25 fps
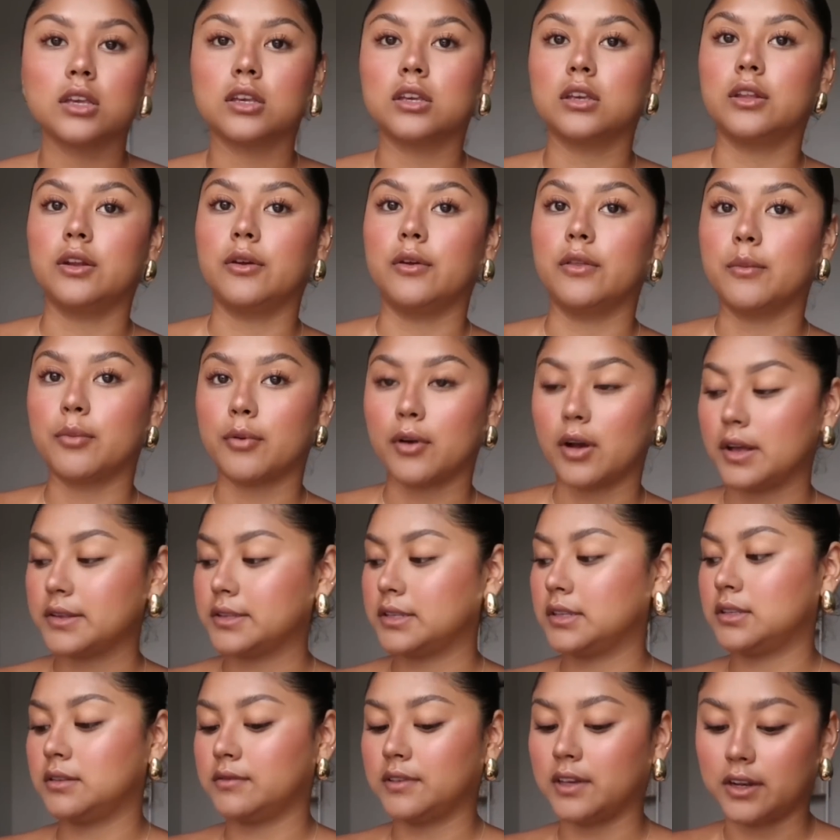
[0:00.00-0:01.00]
you know, in the
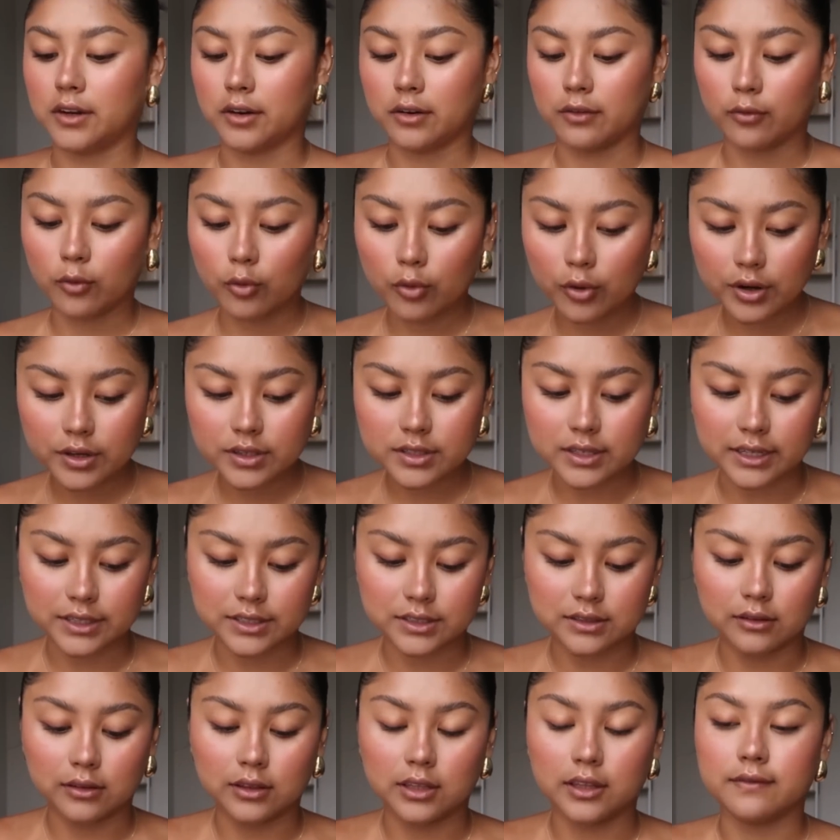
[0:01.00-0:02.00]
process of getting divorced. I
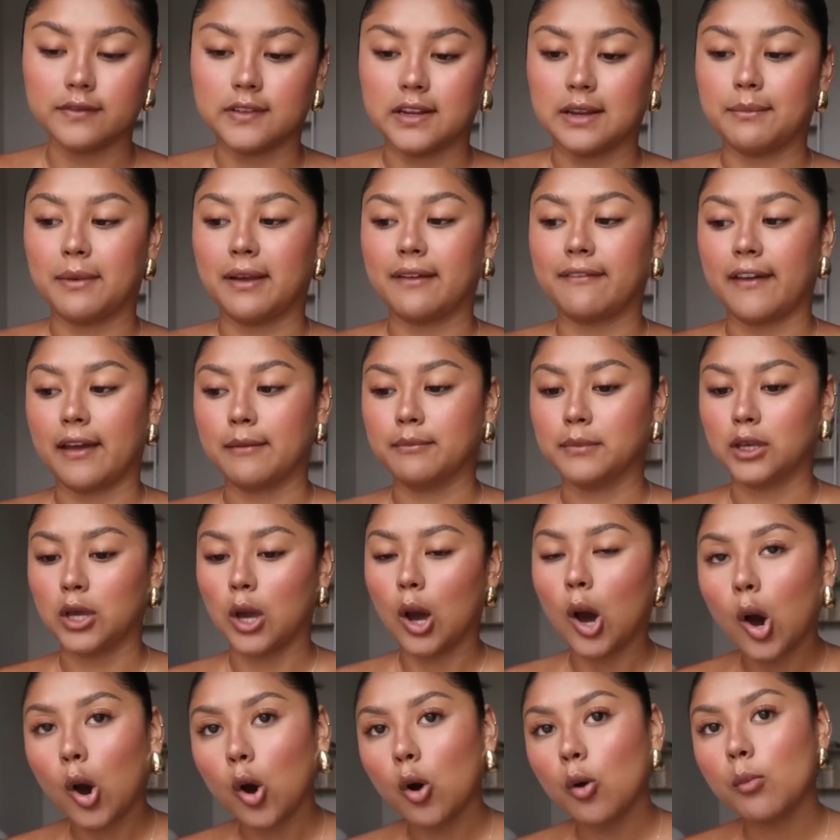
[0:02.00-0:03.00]
still lived in my family
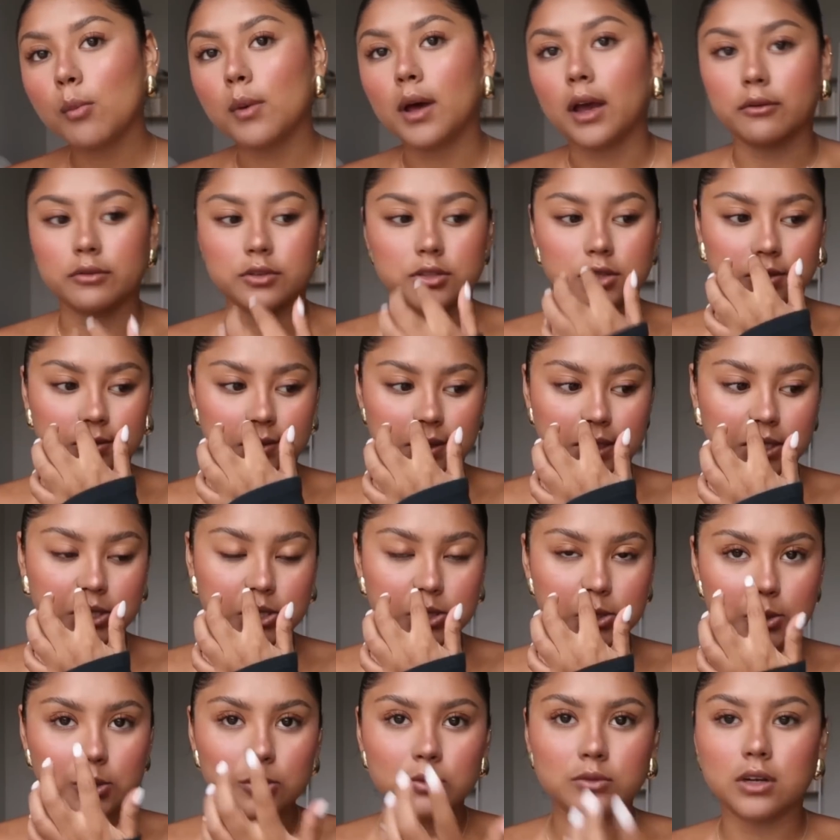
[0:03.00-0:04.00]
home. I was
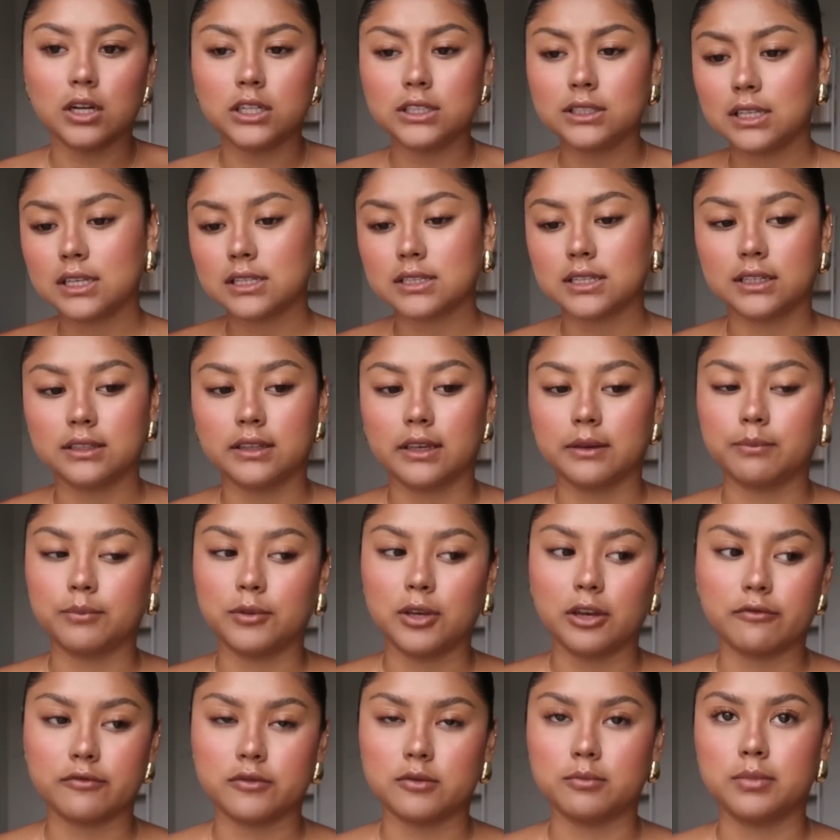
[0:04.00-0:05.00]
22. Not that saying like you
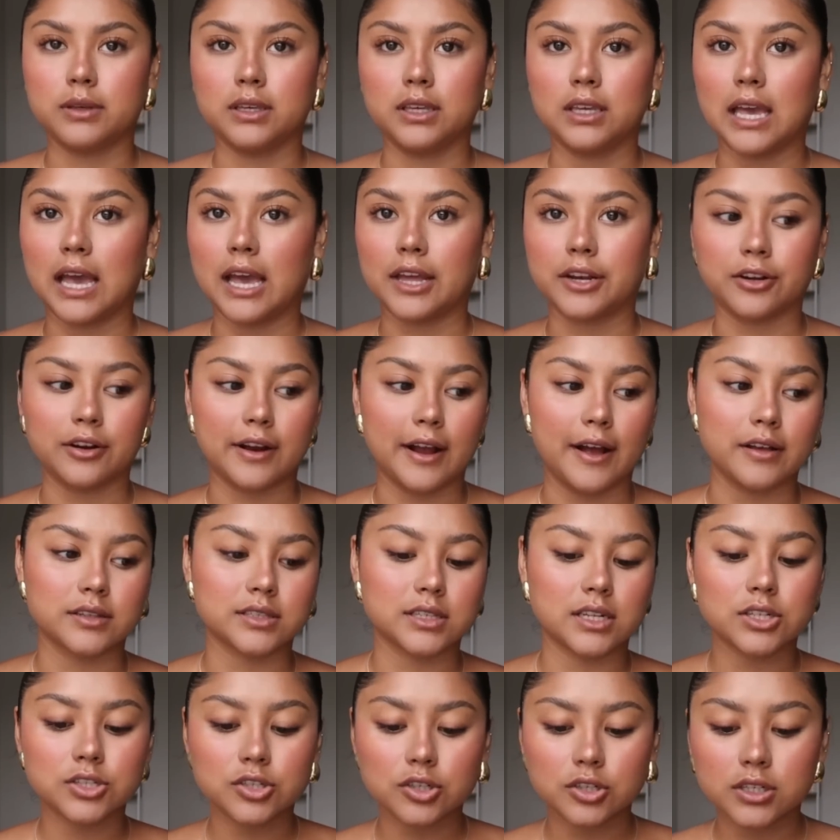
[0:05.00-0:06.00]
have to be at your house
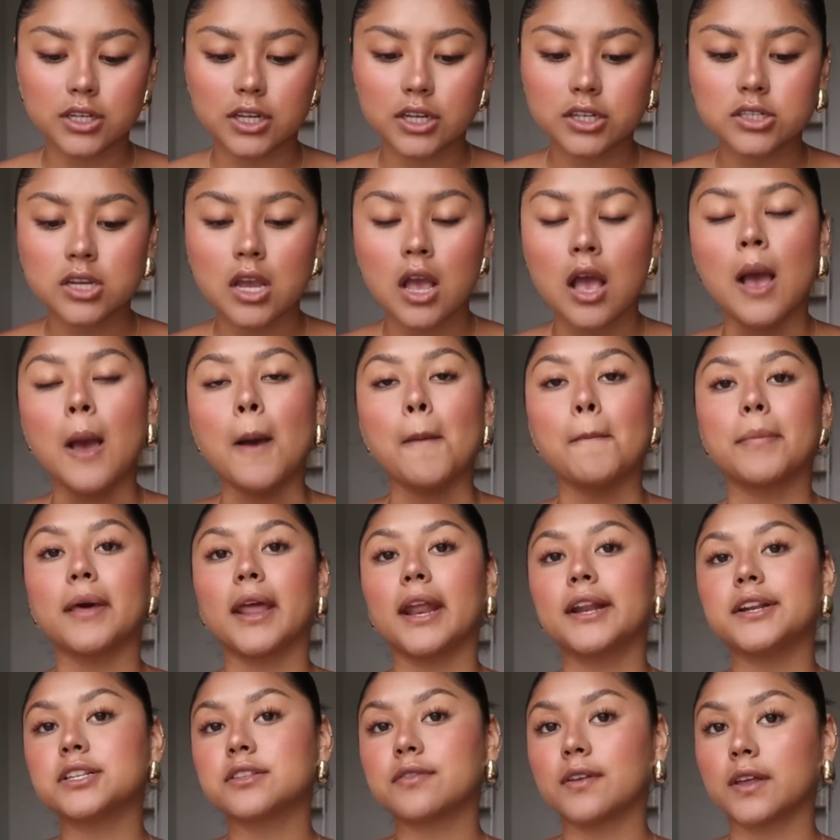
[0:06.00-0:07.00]
at a certain age, but
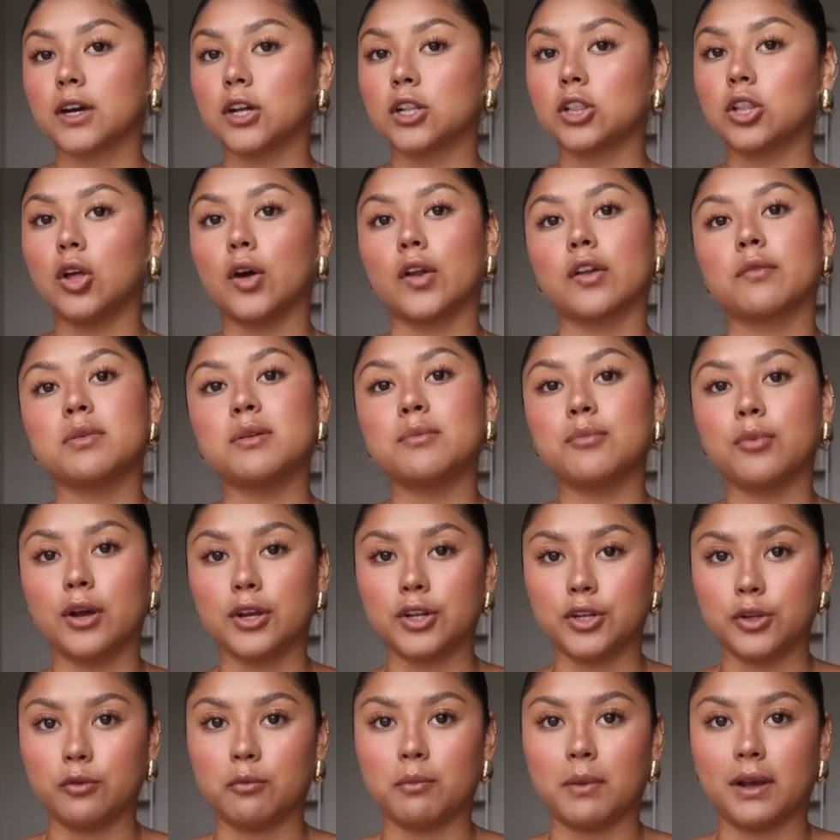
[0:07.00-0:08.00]
I just felt like a lot of people I
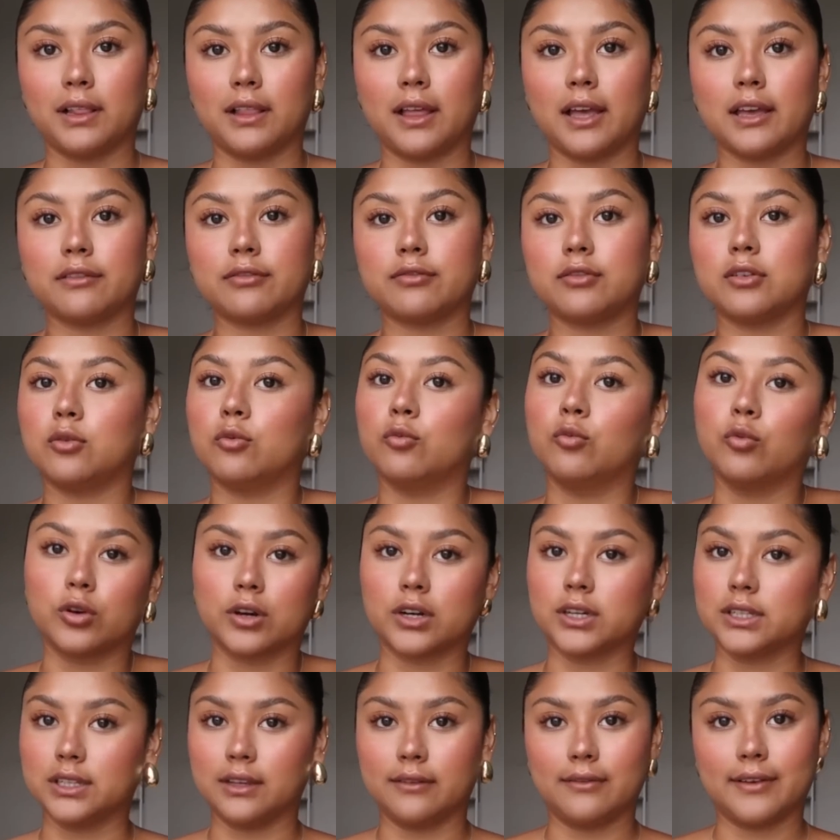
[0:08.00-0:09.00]
knew in my life
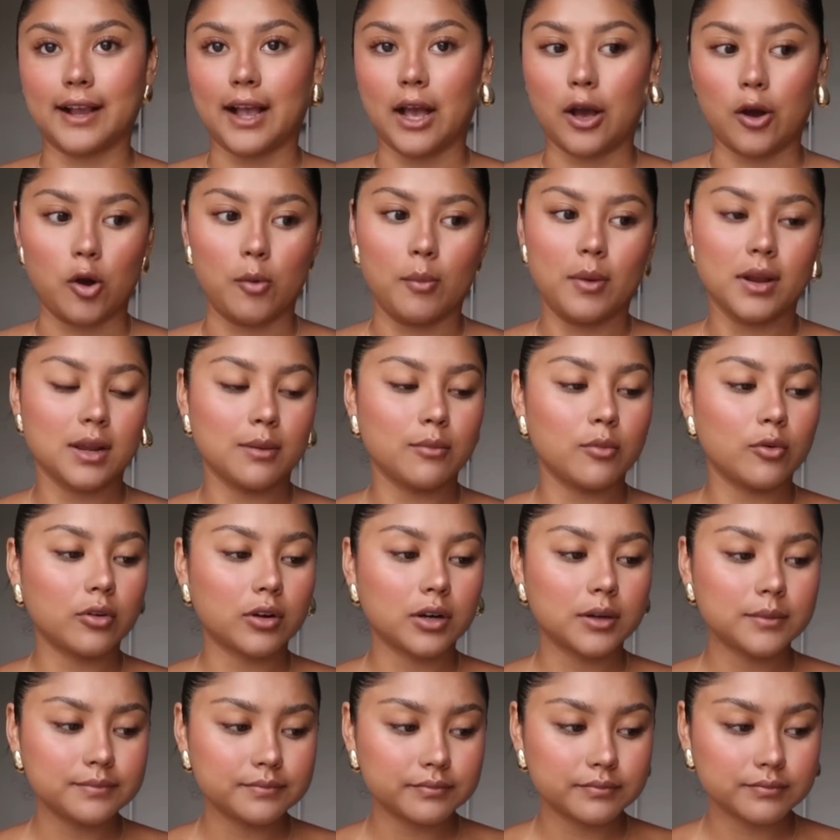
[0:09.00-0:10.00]
weren't living at home
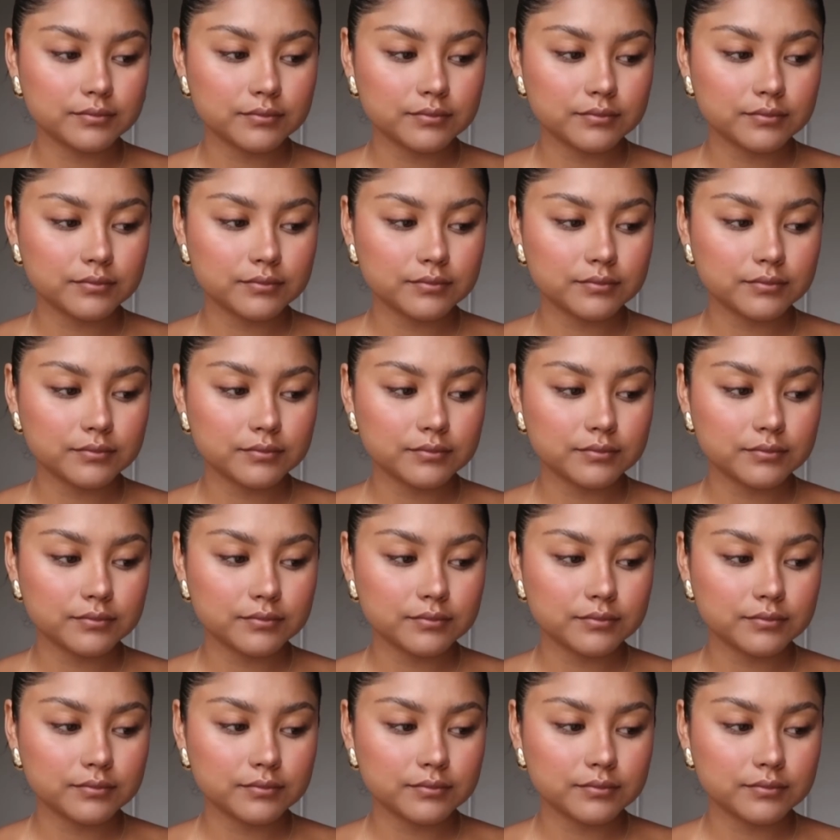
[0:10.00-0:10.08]
anymore.